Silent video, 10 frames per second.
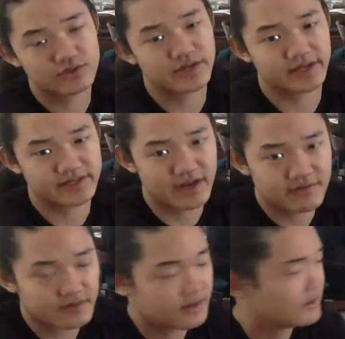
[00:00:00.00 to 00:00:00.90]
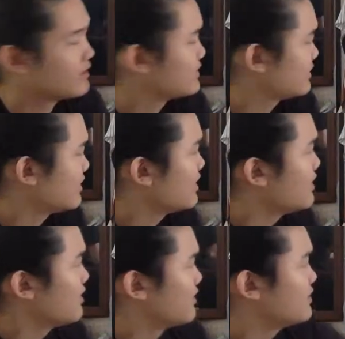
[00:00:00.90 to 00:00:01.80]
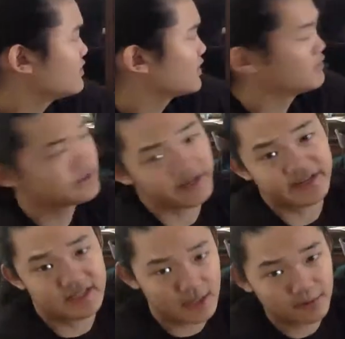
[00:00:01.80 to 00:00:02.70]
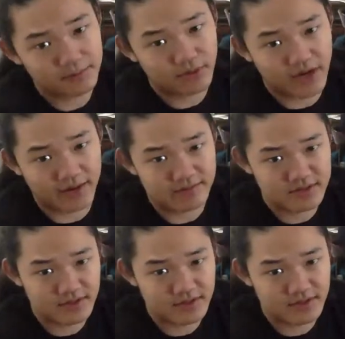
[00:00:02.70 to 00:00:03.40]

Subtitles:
seconds after the collision, then you could use like a double prime